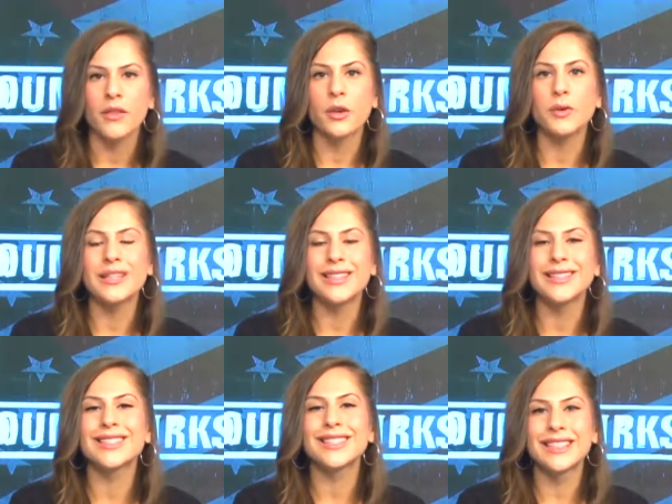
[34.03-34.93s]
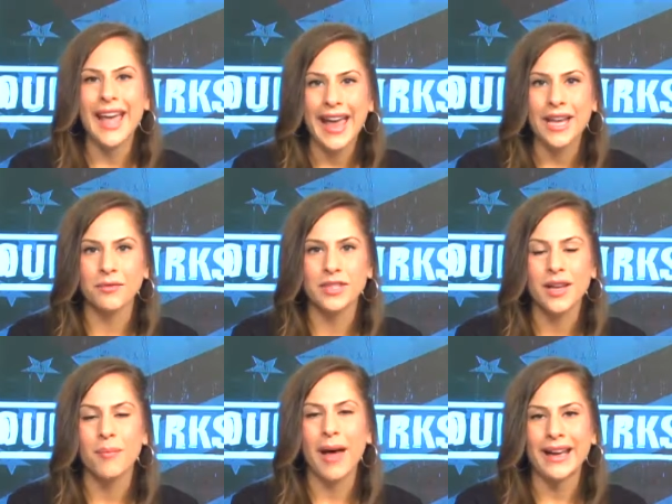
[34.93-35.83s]
than we did
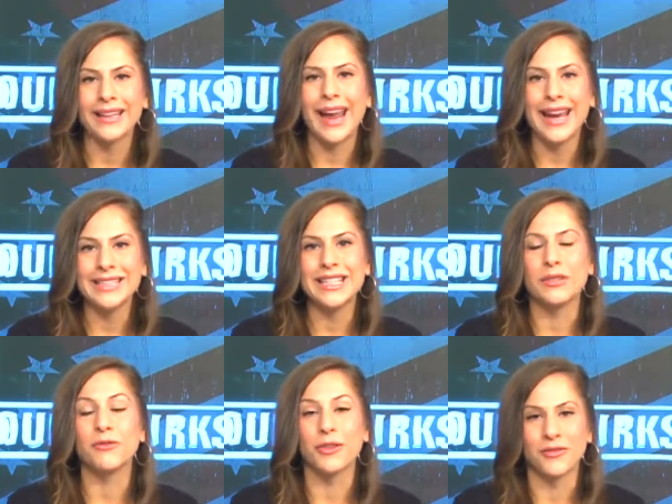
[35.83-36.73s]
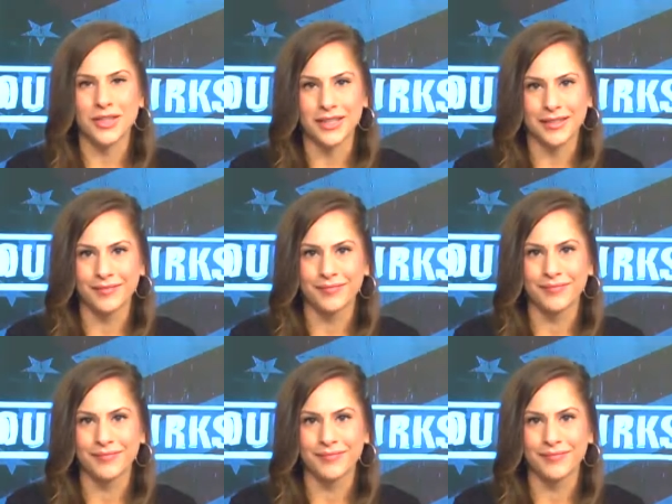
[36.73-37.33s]
slaves back in 1850.